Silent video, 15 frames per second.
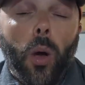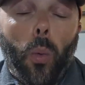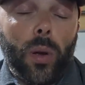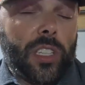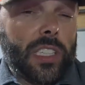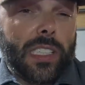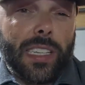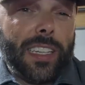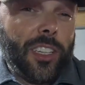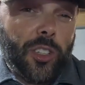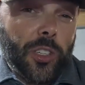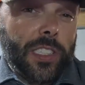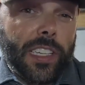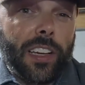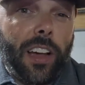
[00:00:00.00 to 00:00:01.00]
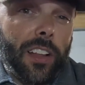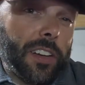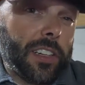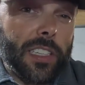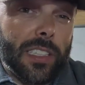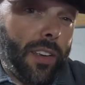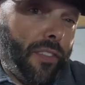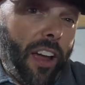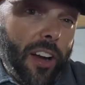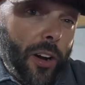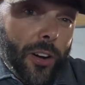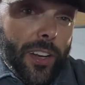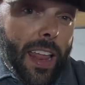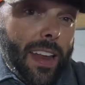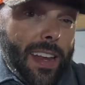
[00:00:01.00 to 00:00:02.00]
which is an interesting color because if I
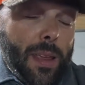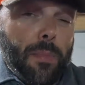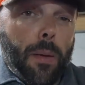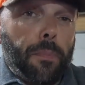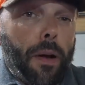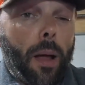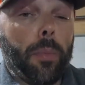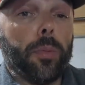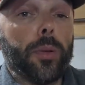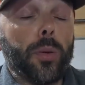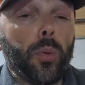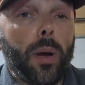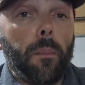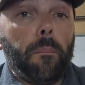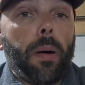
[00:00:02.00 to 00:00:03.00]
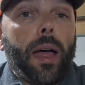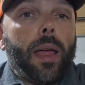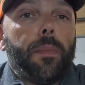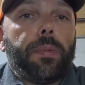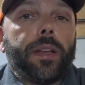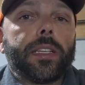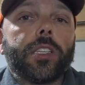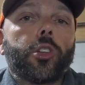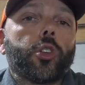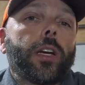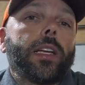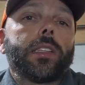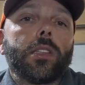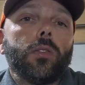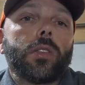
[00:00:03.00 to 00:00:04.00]
heard that name, I probably wouldn't buy it, but it's a
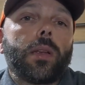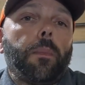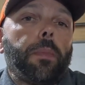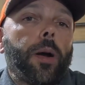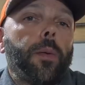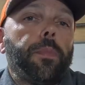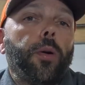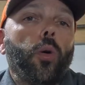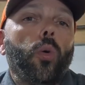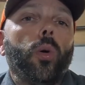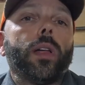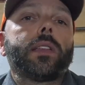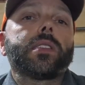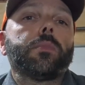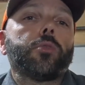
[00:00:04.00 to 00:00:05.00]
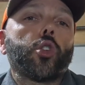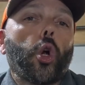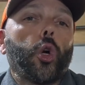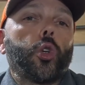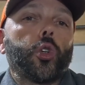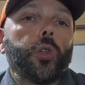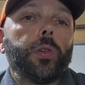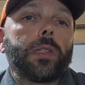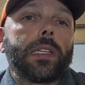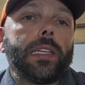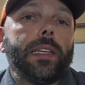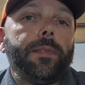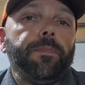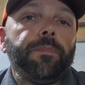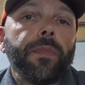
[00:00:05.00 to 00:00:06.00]
translucent purple with some chartreuse in
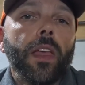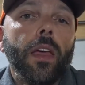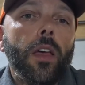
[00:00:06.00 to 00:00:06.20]
it.